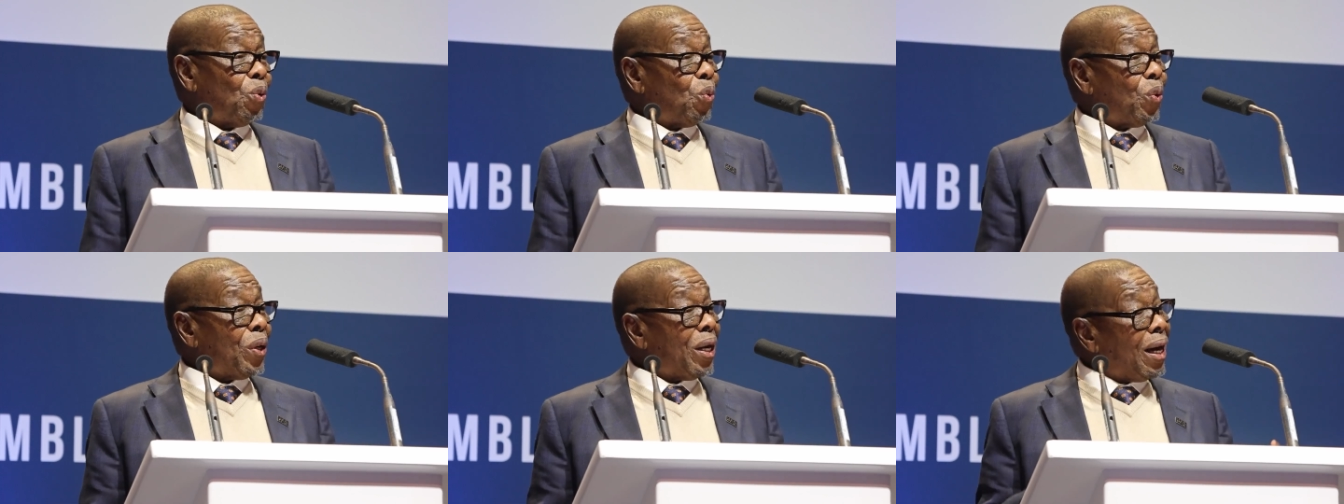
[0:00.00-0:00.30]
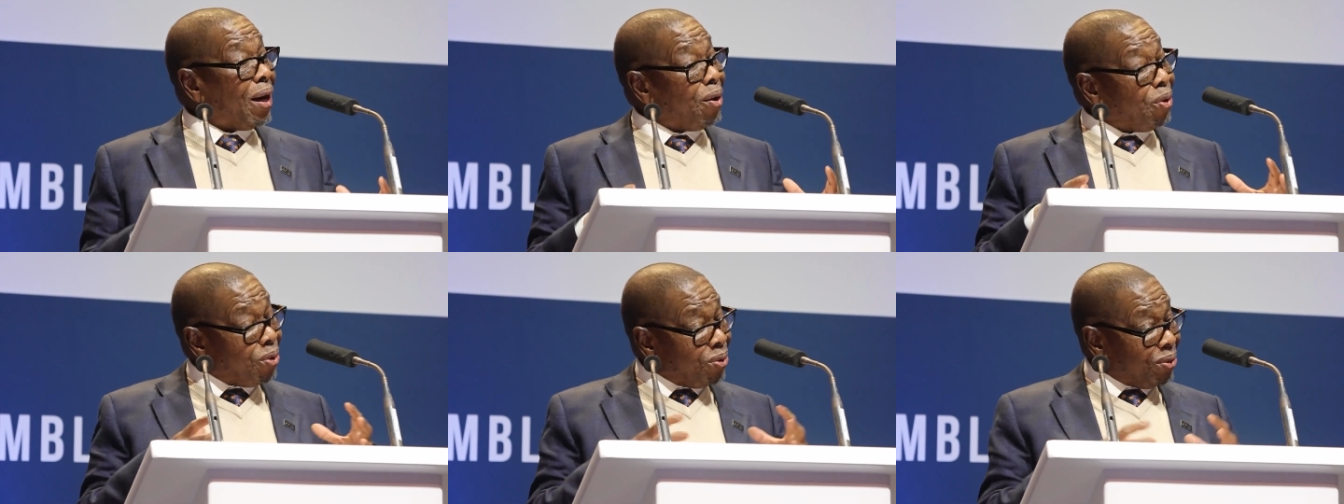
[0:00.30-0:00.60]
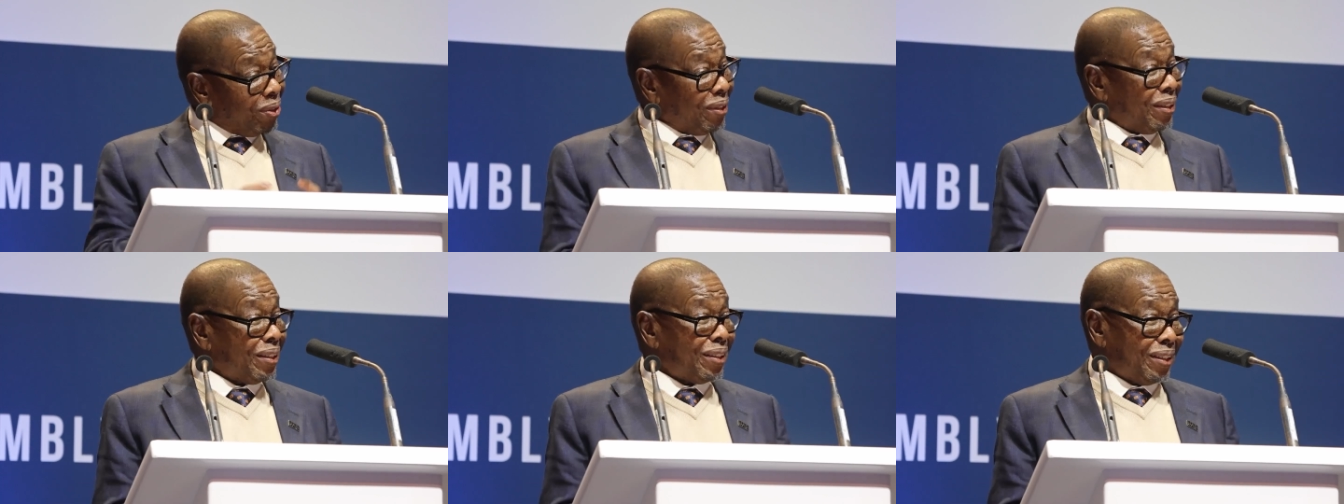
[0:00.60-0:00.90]
We are
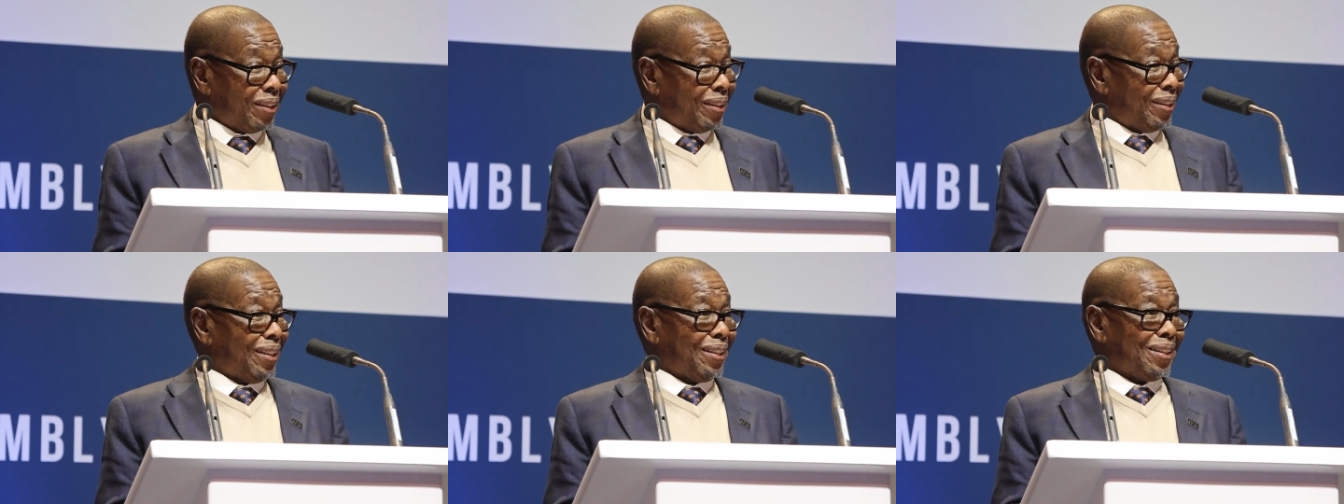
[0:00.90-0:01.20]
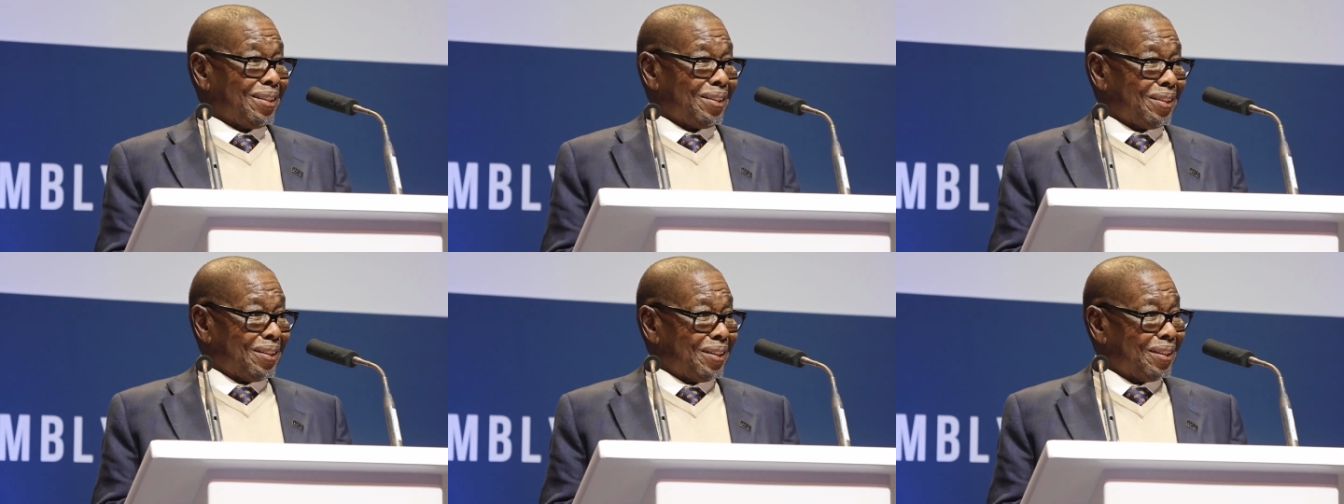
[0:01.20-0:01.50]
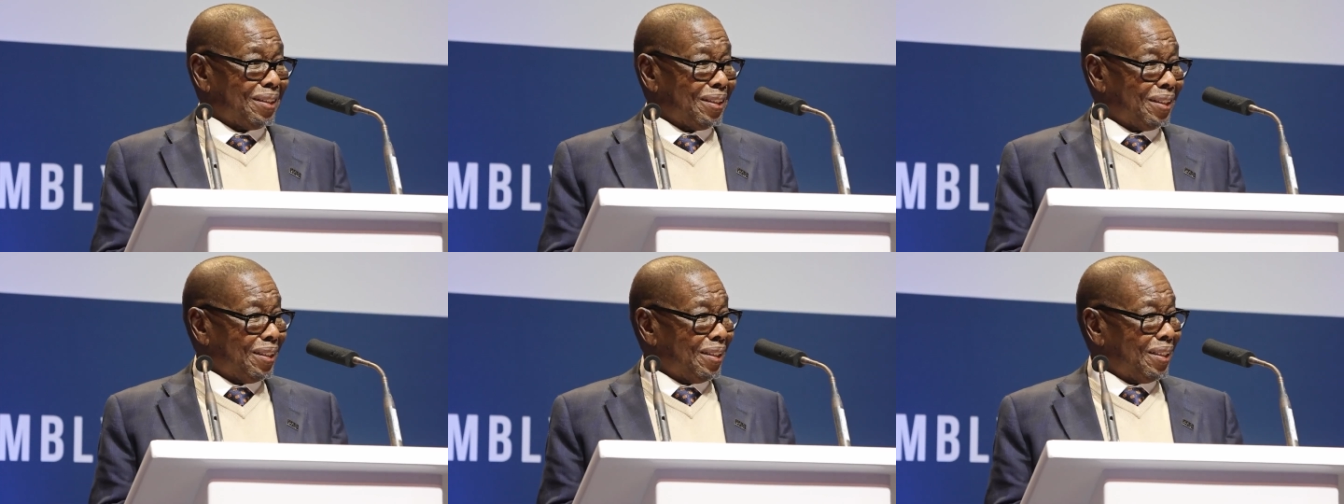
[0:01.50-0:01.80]
all these
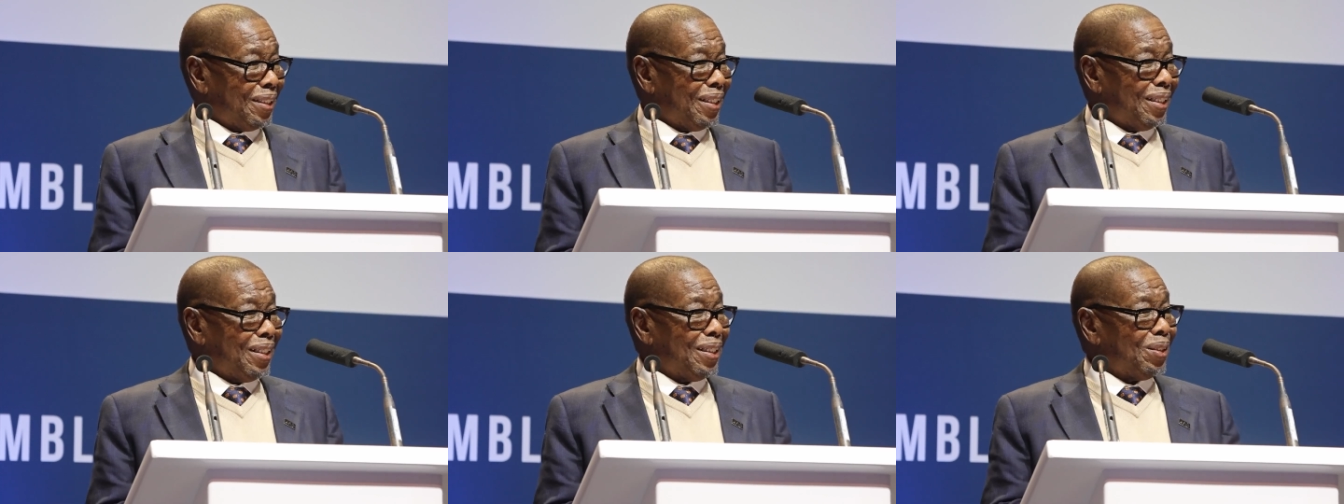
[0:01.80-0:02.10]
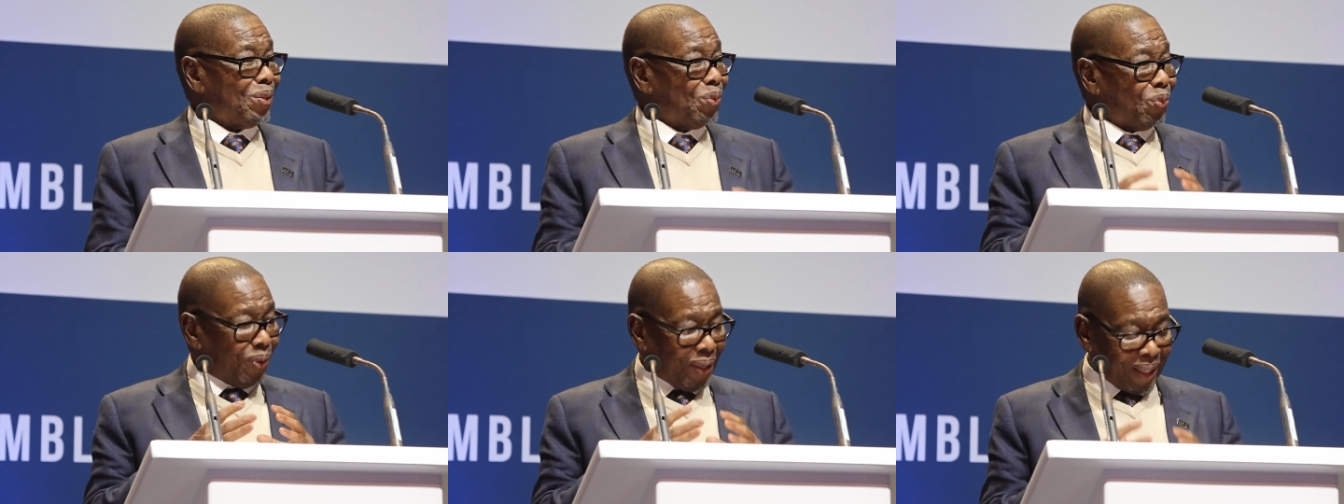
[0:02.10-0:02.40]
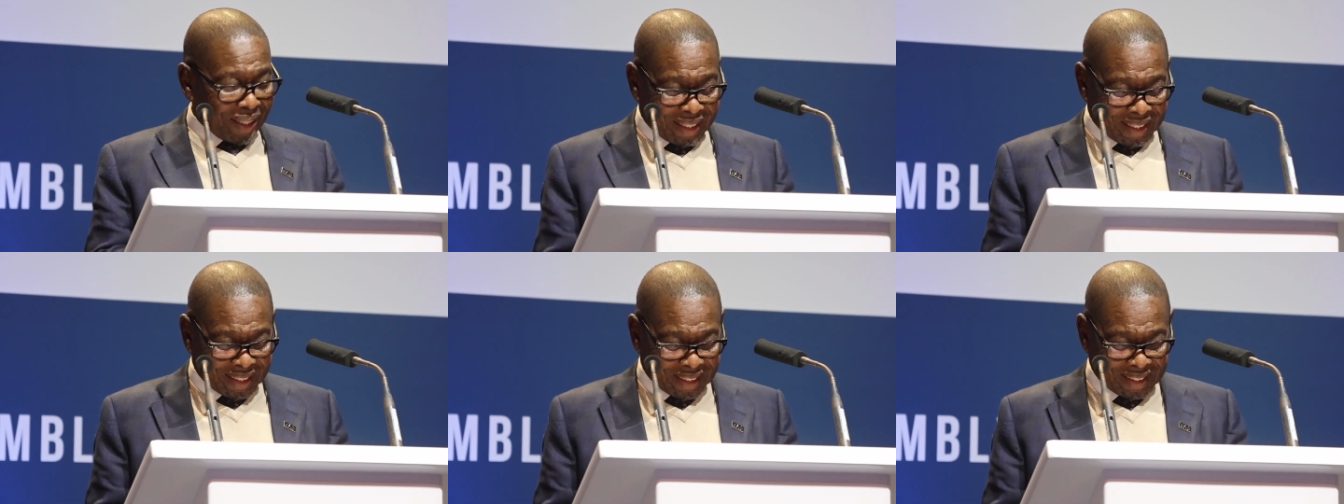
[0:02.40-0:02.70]
things in
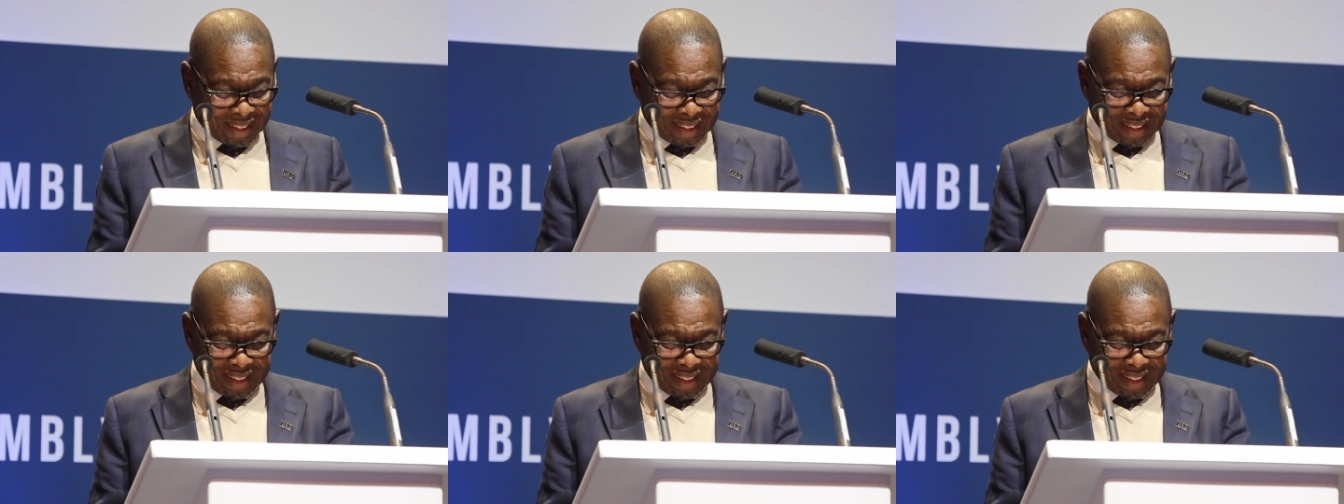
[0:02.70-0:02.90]
one.